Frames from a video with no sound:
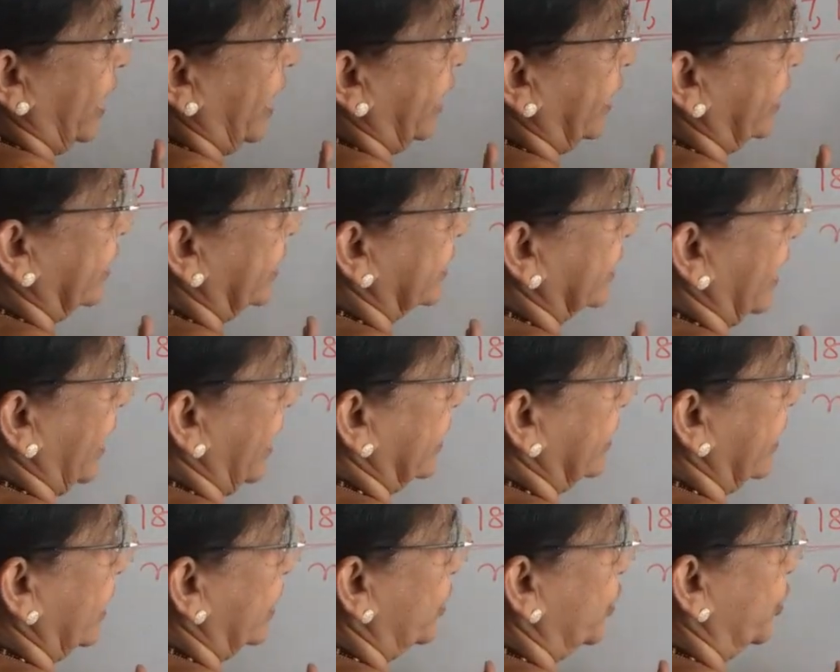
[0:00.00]
and in the
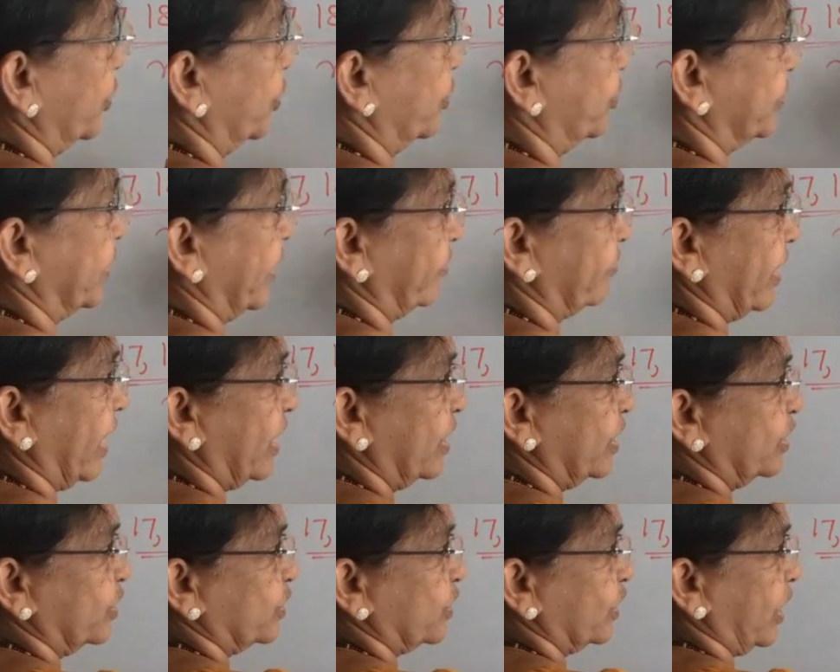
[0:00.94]
other group, the
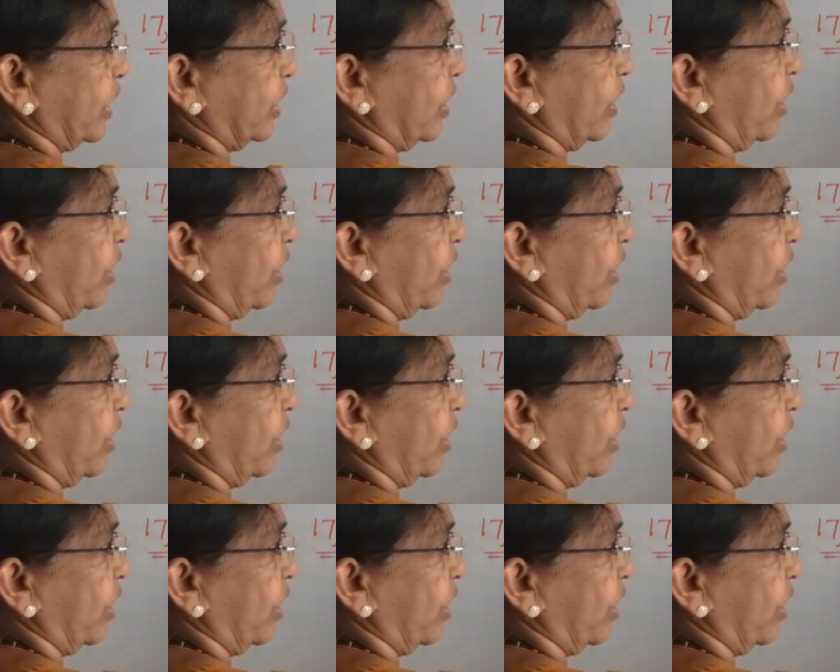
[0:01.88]
values are